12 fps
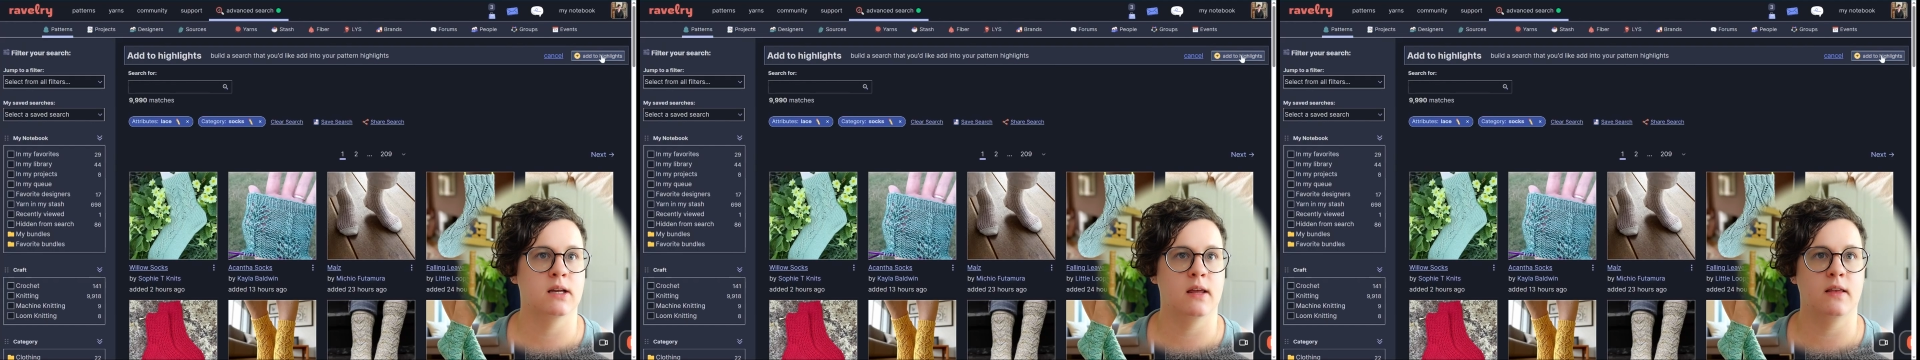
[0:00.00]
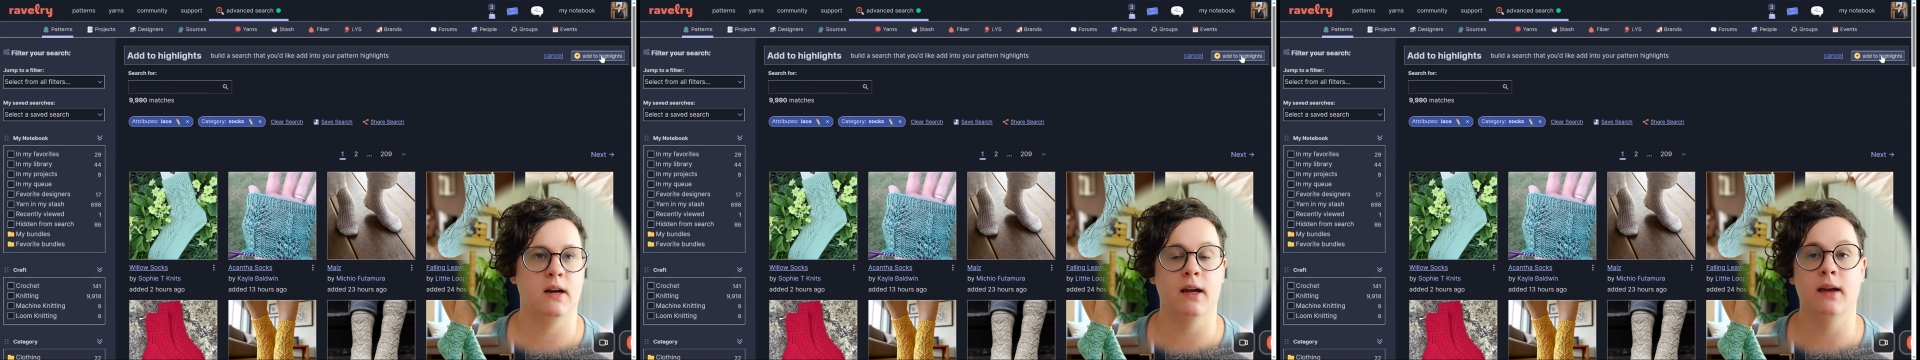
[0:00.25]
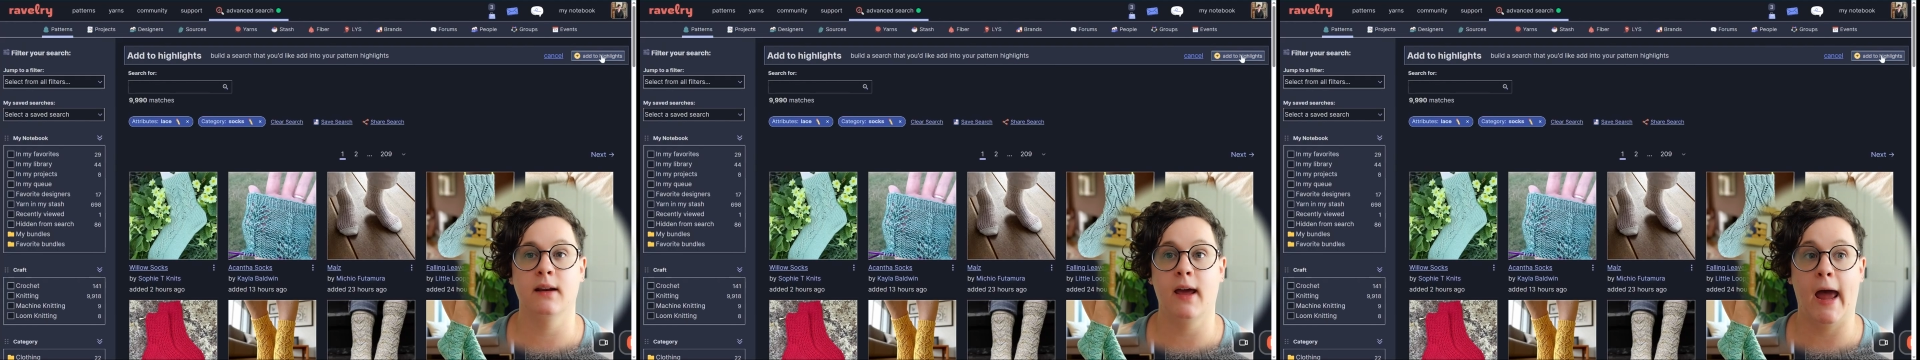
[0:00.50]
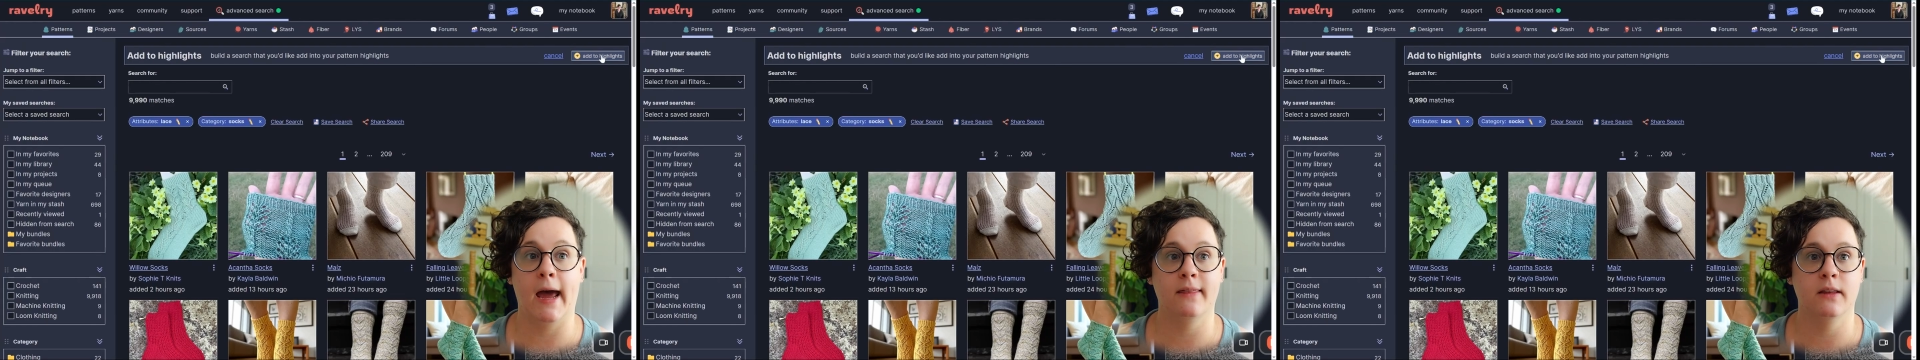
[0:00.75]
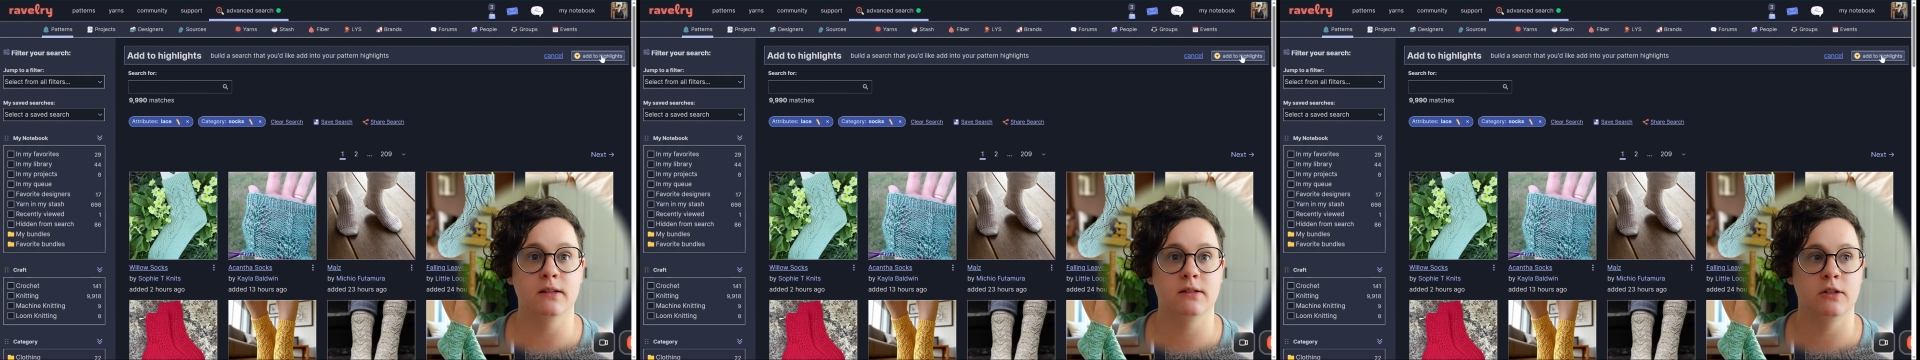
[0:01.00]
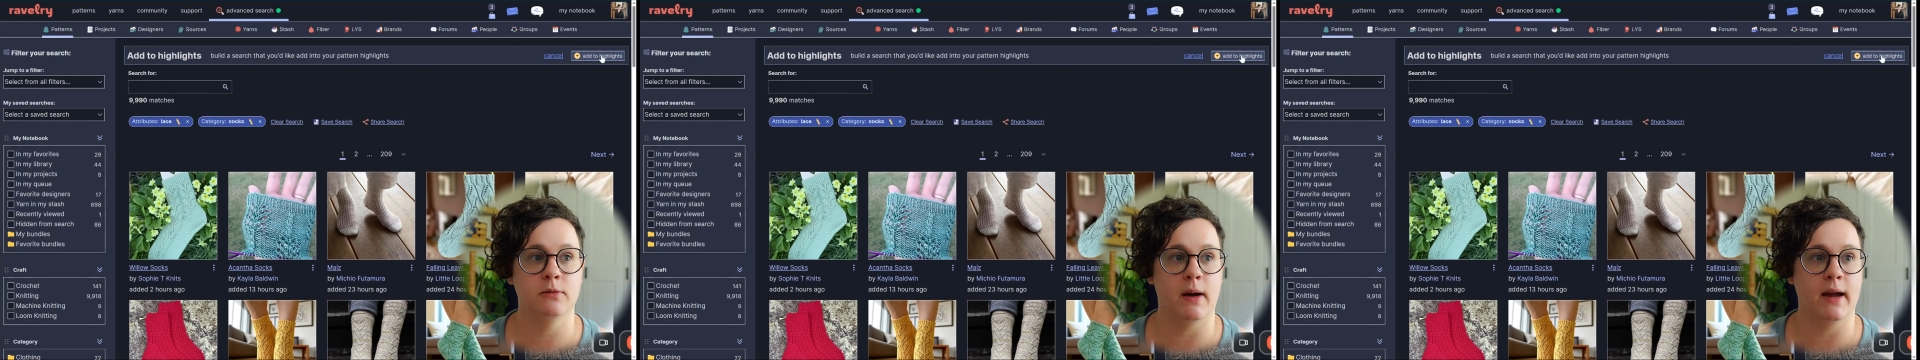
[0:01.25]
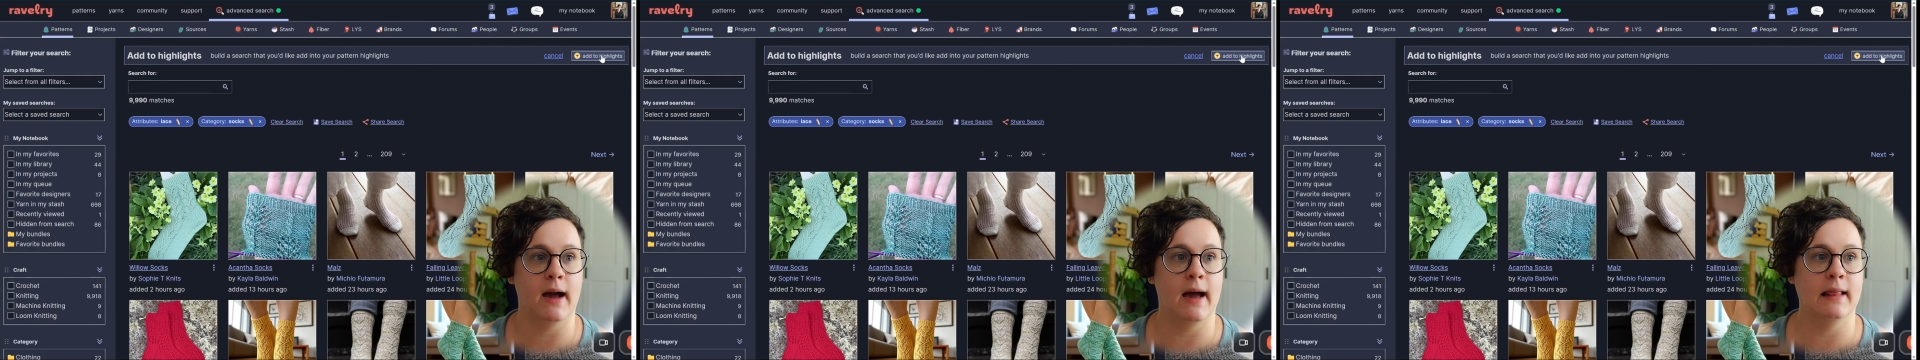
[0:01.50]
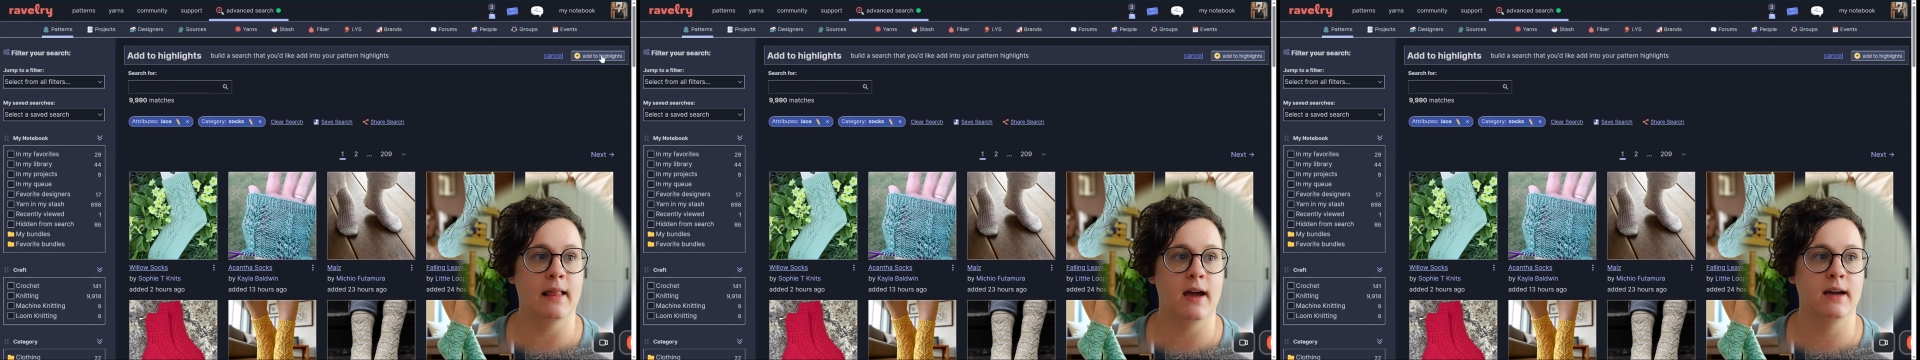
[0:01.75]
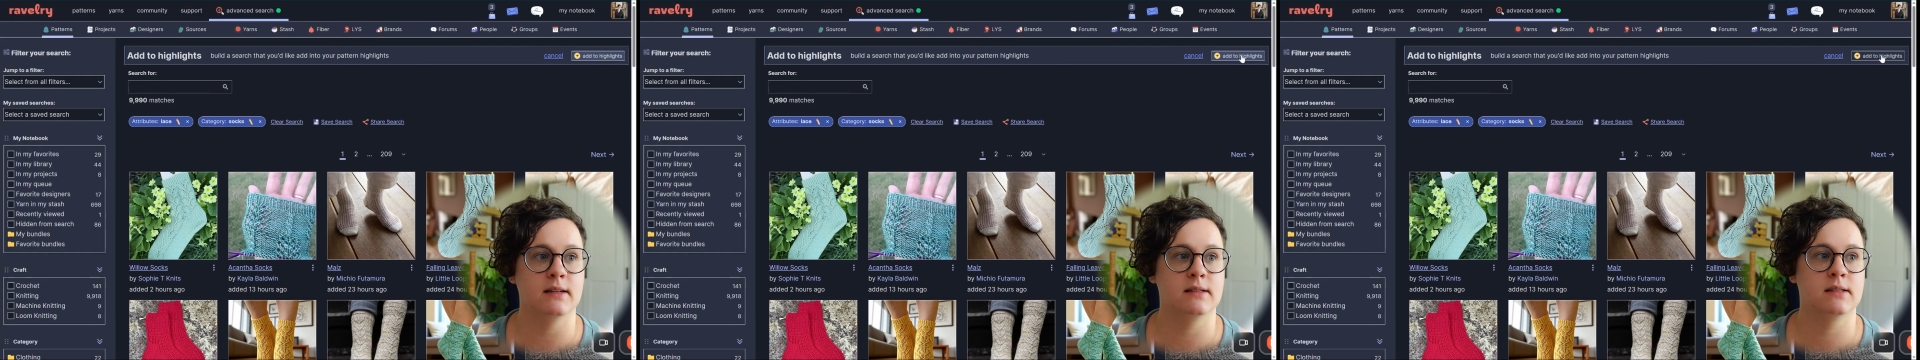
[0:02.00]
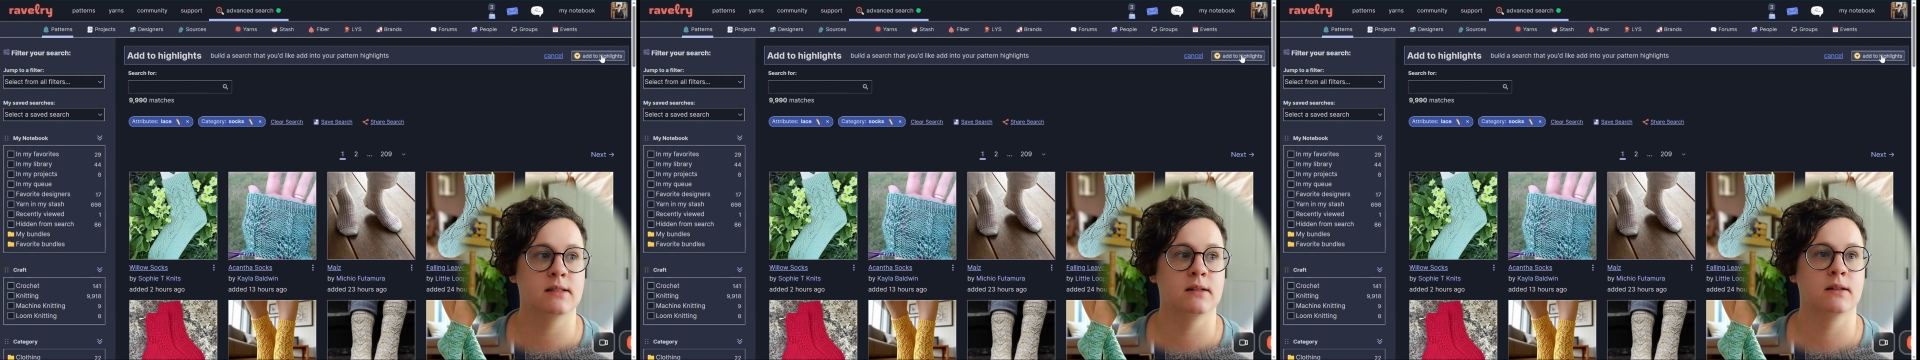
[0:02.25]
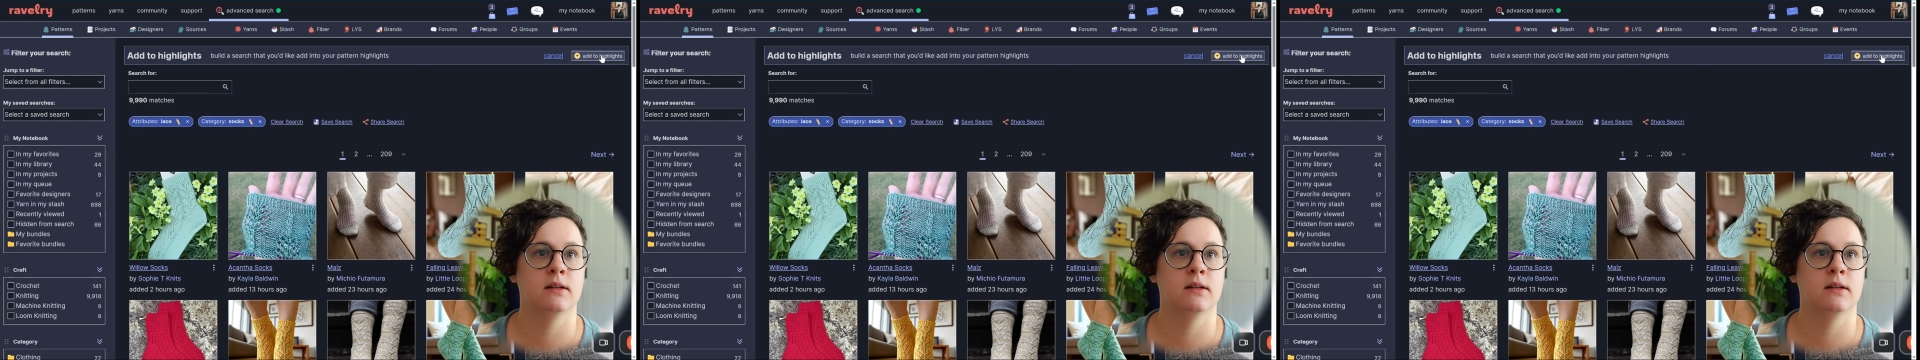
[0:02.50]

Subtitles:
and then I can add this to my highlights.